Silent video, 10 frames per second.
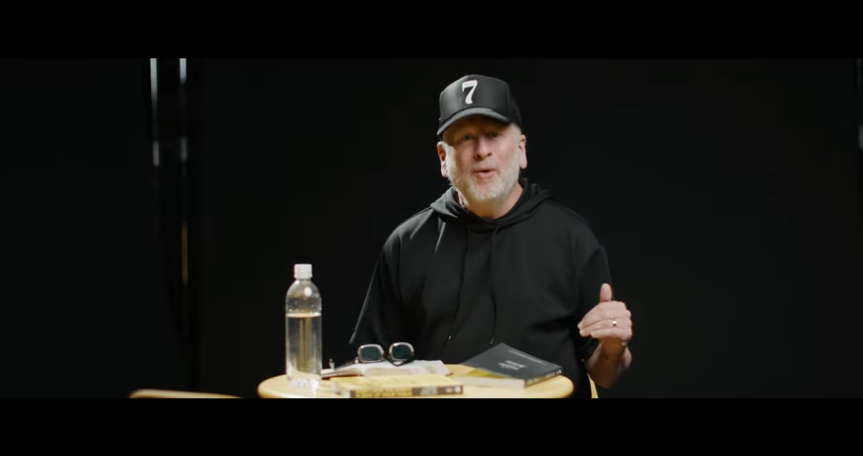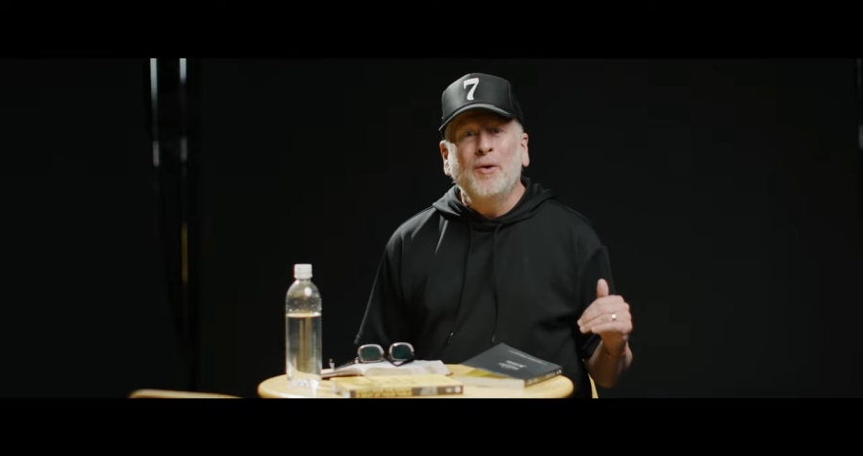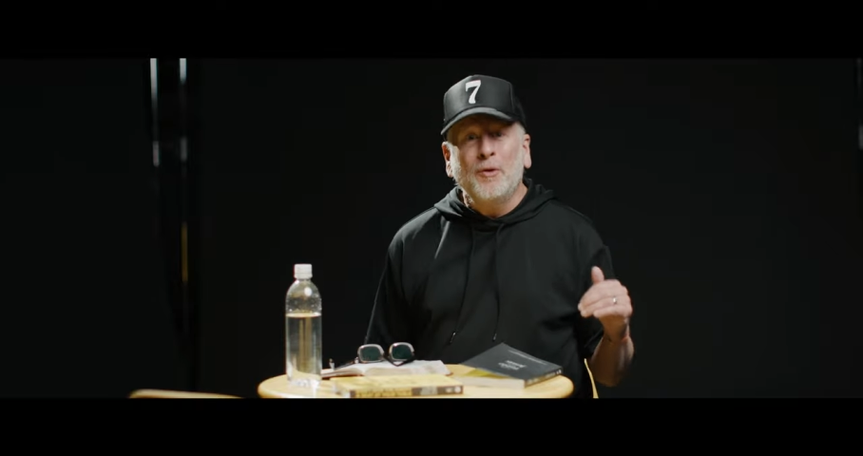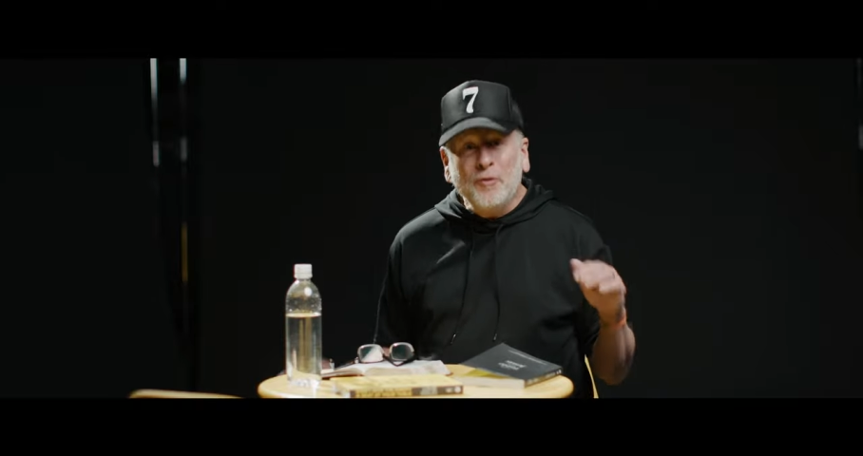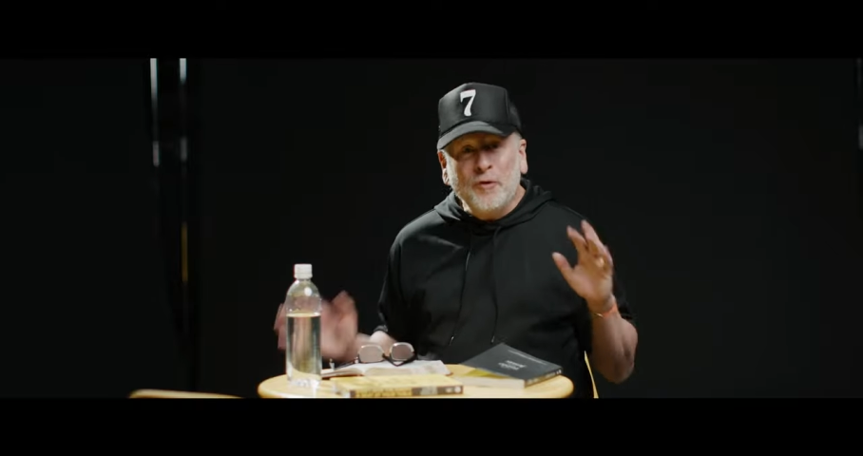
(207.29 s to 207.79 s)

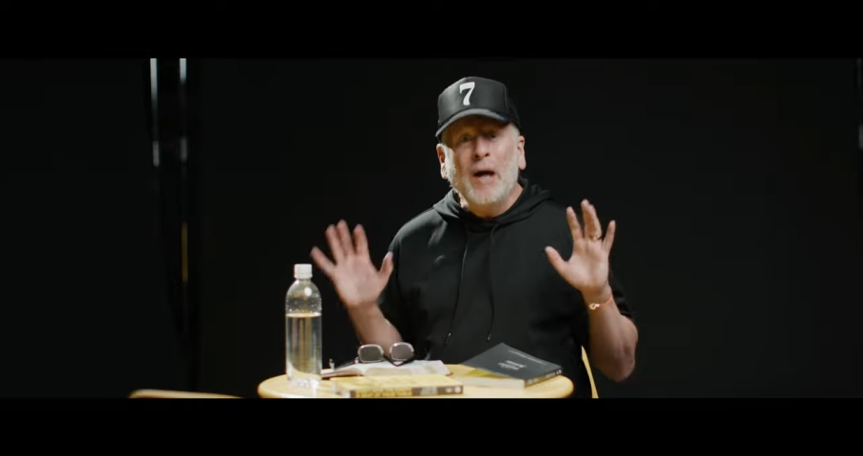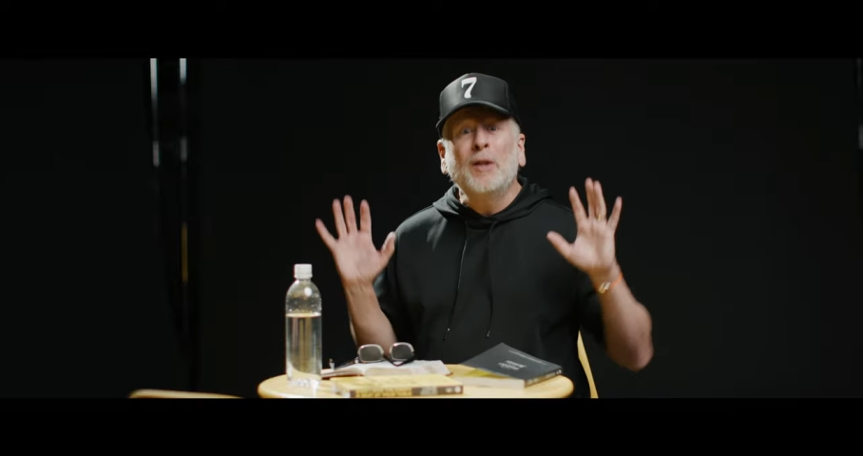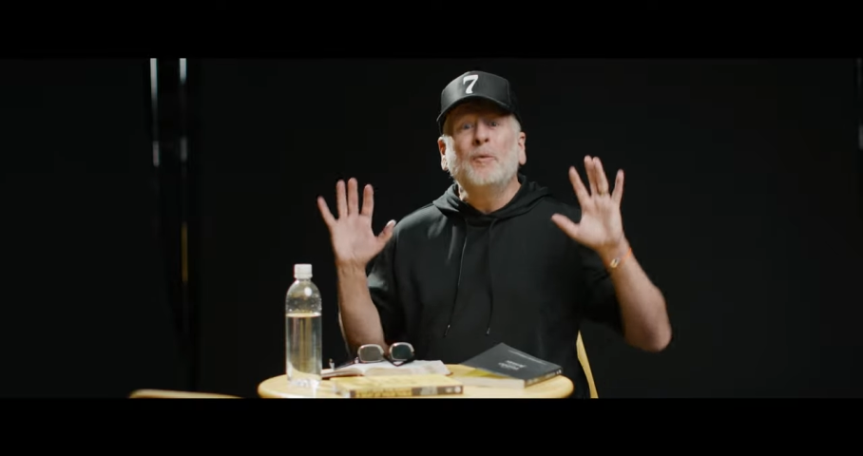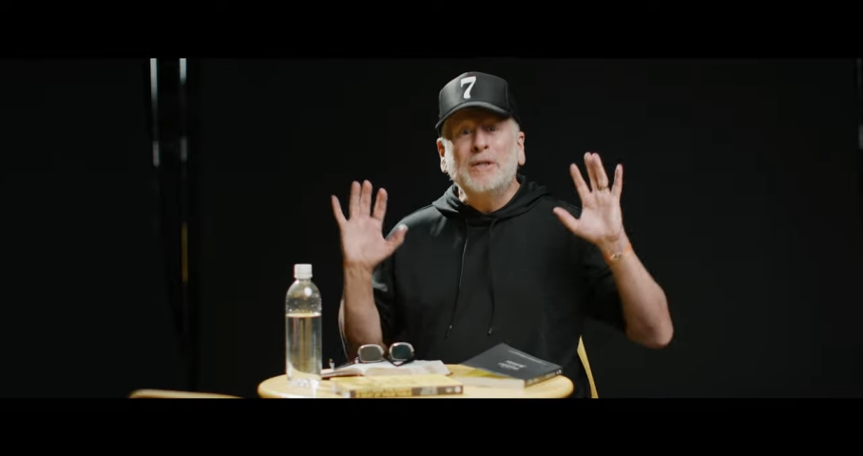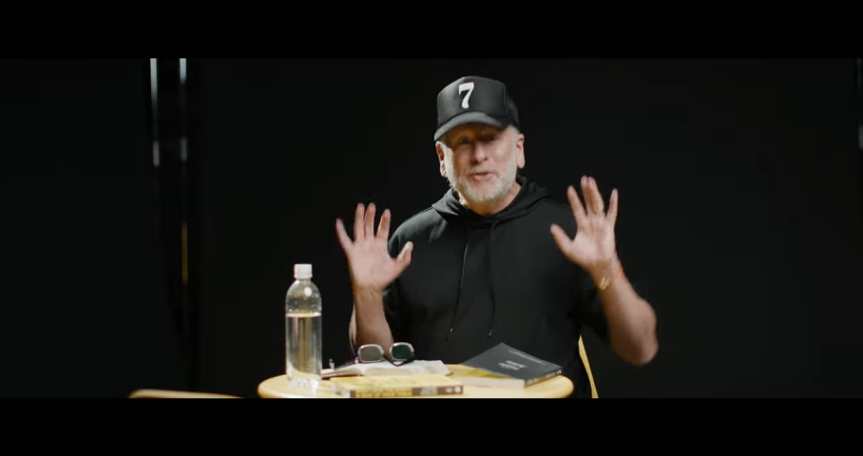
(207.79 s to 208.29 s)
Although
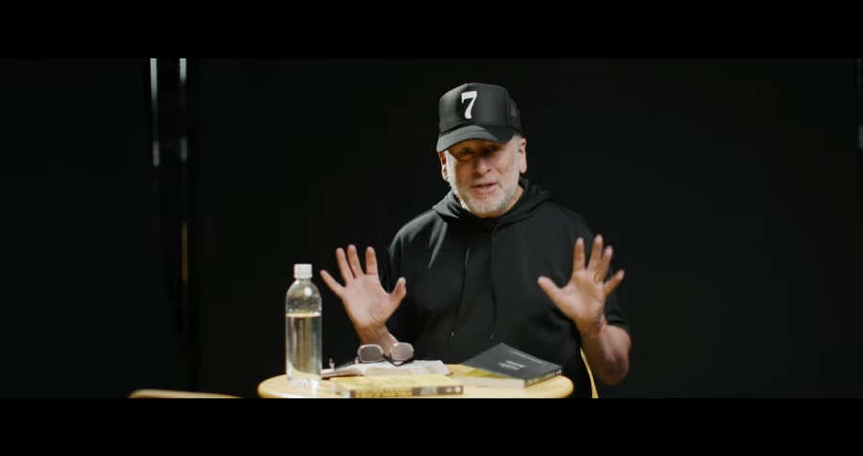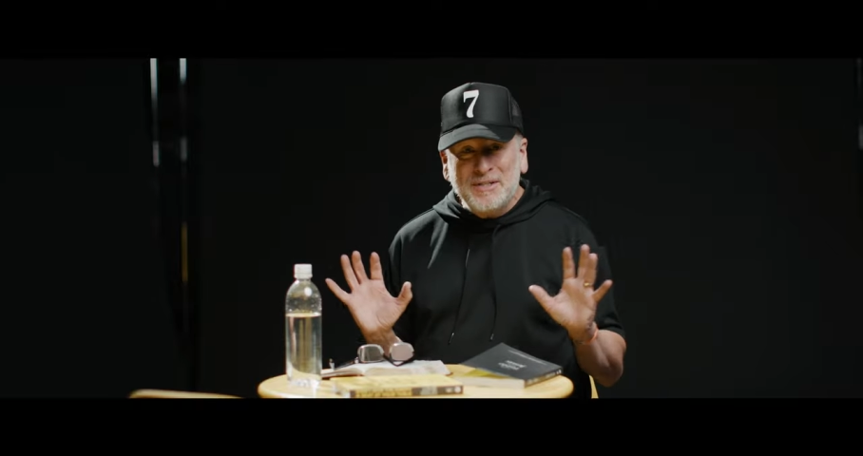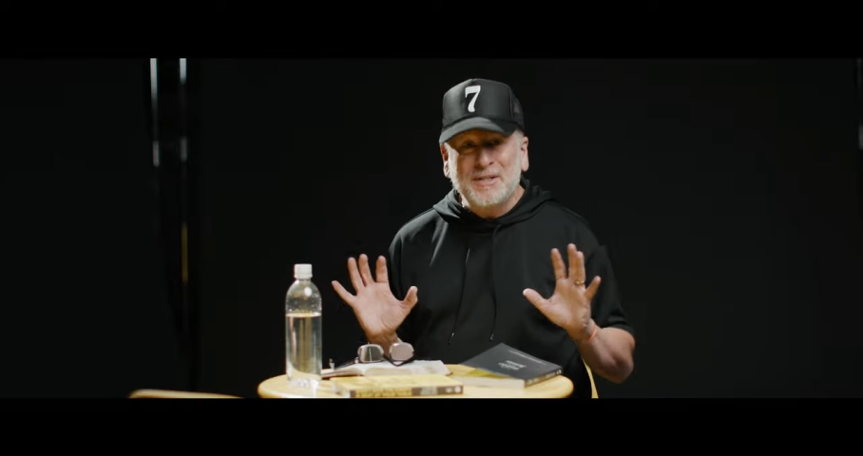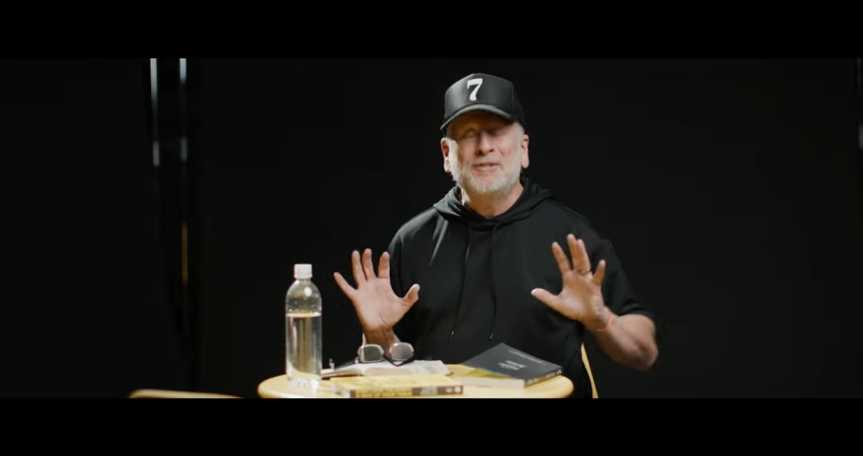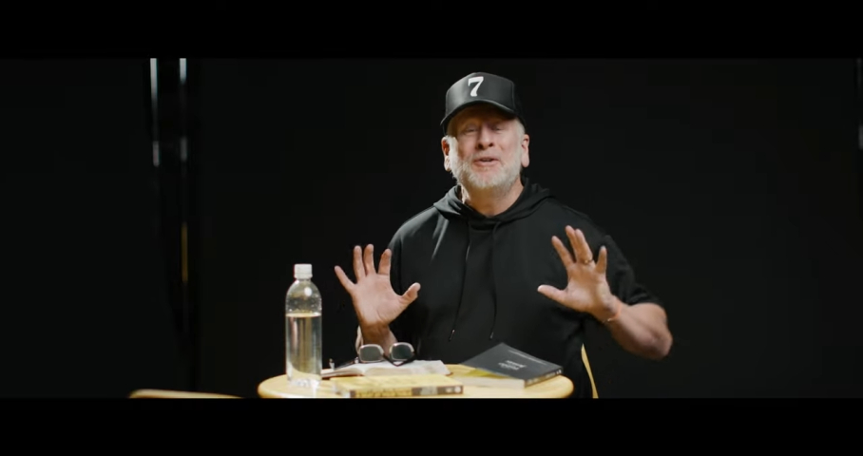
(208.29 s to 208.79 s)
following
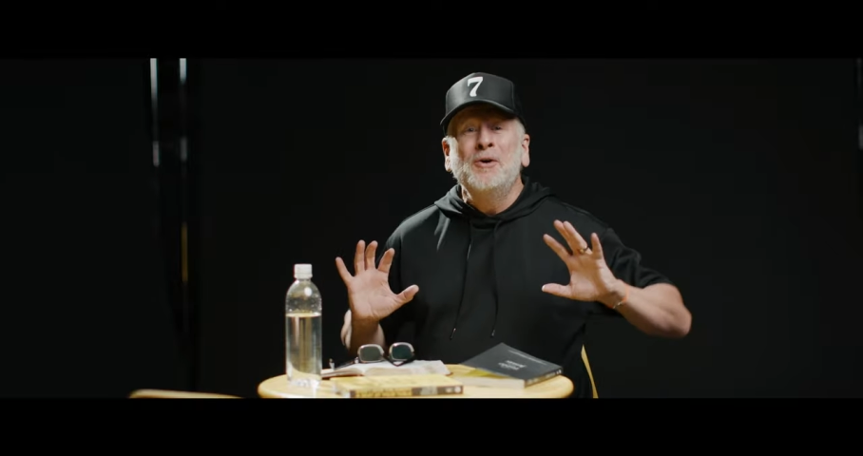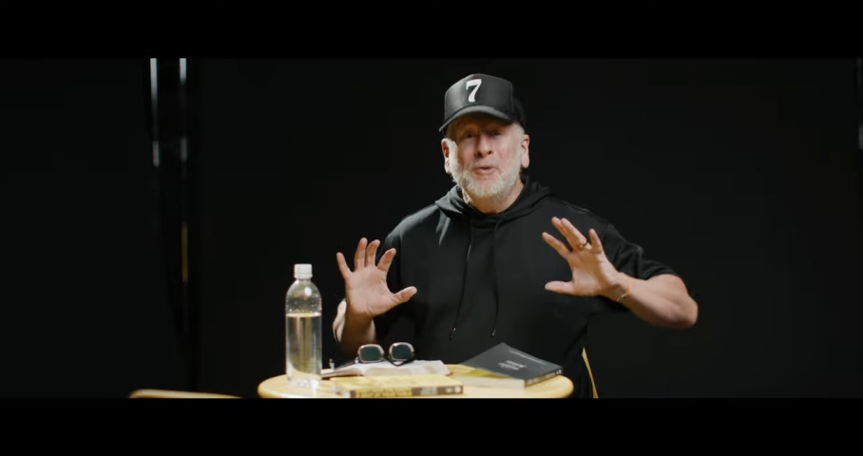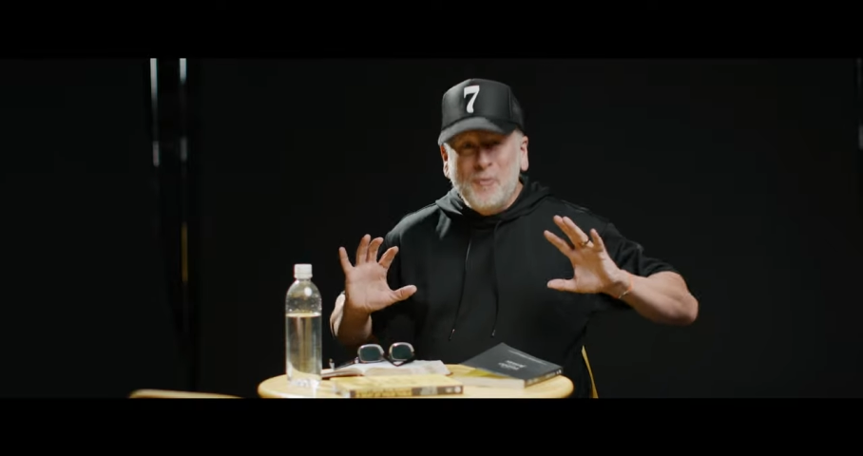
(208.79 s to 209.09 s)
Jesus